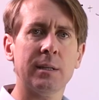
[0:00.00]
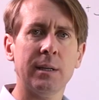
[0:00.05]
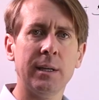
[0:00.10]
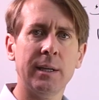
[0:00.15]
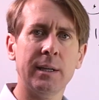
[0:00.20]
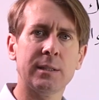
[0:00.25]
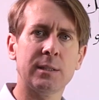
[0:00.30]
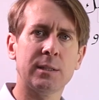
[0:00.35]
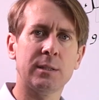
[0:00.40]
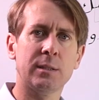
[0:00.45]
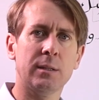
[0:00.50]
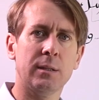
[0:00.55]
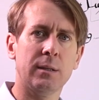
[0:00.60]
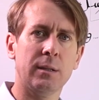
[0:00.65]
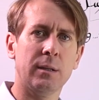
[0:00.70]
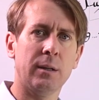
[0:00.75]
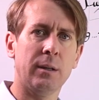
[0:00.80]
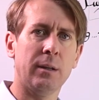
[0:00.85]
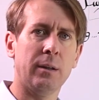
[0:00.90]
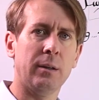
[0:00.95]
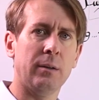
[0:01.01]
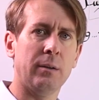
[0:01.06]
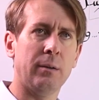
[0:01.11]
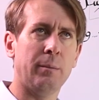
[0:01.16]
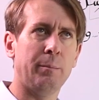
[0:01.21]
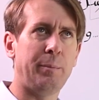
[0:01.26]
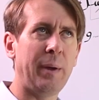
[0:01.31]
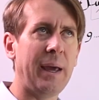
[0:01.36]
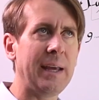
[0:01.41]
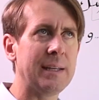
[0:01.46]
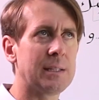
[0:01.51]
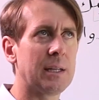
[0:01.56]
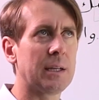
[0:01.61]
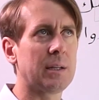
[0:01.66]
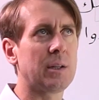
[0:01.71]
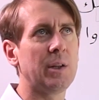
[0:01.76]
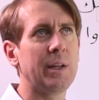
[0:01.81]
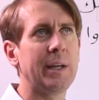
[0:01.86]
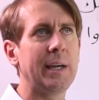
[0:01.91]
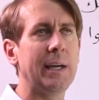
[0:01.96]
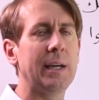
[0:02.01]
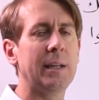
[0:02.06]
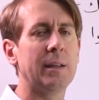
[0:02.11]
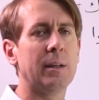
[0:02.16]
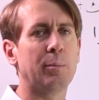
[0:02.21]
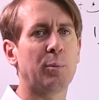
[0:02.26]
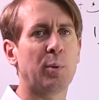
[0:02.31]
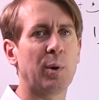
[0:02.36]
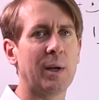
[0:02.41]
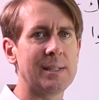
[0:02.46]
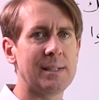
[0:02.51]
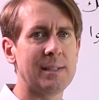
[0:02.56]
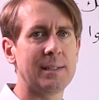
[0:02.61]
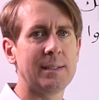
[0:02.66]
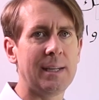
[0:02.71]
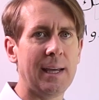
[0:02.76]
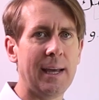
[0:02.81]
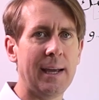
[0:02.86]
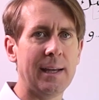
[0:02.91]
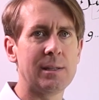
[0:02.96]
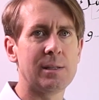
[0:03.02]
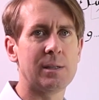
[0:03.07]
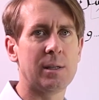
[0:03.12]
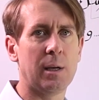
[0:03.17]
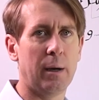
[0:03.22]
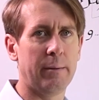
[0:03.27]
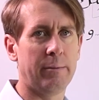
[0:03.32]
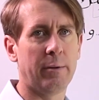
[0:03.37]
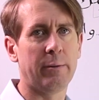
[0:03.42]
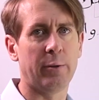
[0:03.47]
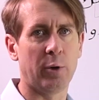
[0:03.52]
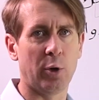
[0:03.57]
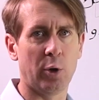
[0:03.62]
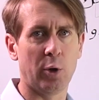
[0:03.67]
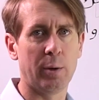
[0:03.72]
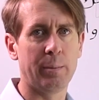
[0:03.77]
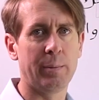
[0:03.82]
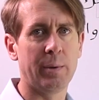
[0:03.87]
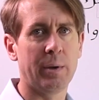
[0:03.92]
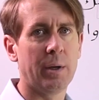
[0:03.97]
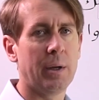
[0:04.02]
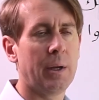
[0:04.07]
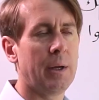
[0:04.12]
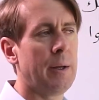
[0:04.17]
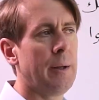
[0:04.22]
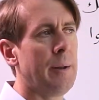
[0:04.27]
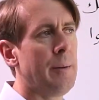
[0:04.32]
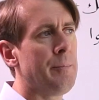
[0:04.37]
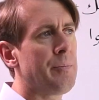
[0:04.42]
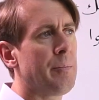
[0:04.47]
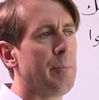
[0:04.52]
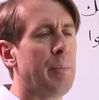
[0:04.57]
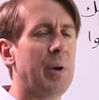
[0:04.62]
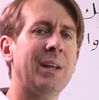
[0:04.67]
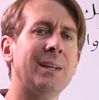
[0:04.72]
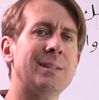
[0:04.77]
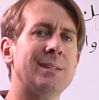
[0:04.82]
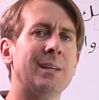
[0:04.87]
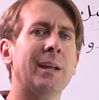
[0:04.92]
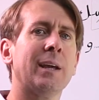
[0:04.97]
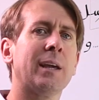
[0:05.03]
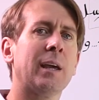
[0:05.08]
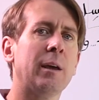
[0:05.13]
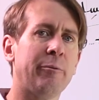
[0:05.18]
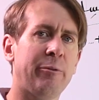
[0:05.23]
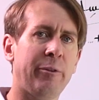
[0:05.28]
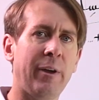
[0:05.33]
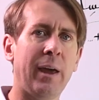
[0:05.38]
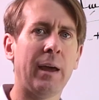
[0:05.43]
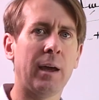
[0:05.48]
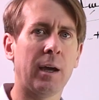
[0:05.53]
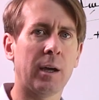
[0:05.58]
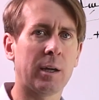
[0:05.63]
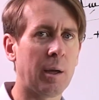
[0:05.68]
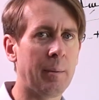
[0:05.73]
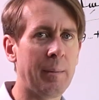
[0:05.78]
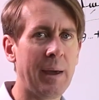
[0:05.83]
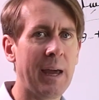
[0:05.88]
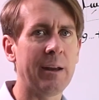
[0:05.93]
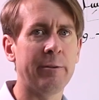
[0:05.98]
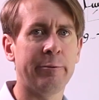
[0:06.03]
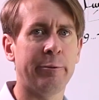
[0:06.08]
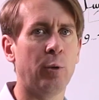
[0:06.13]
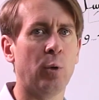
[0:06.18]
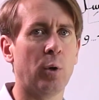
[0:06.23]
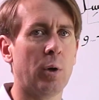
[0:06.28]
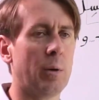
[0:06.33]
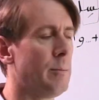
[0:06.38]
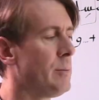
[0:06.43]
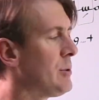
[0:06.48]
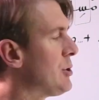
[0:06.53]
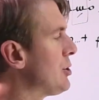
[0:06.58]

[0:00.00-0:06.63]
it's basically the present tense of a verb, but it's in a command form.